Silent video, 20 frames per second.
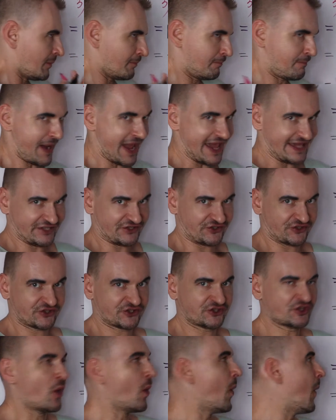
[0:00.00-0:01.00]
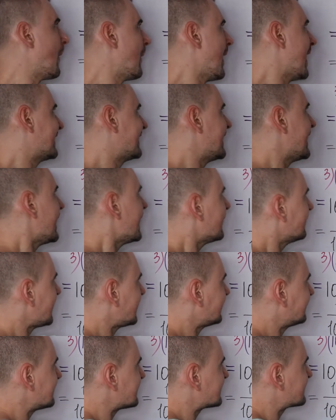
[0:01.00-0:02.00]
base. So again,
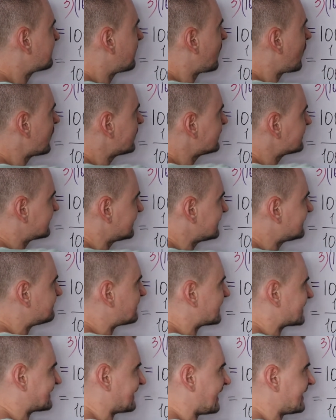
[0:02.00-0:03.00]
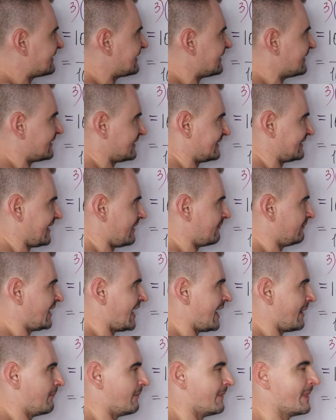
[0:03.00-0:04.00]
at this point, it's precisely the same
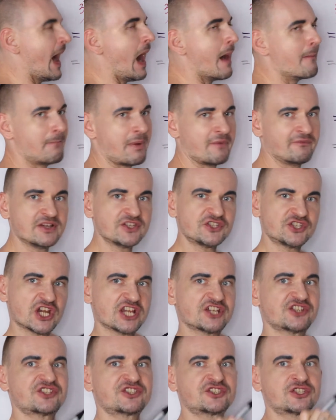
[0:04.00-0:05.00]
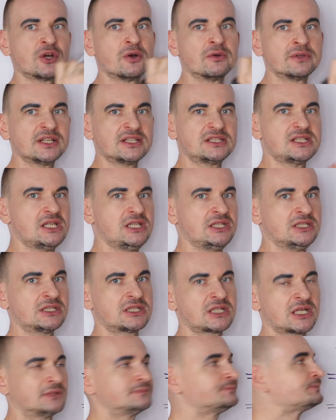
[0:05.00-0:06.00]
number. We just turn it
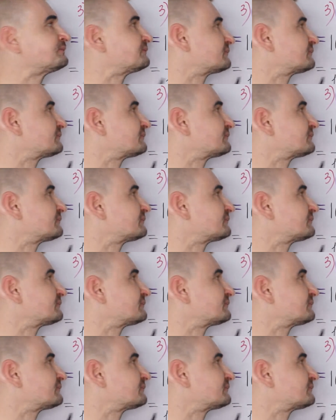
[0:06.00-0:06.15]
into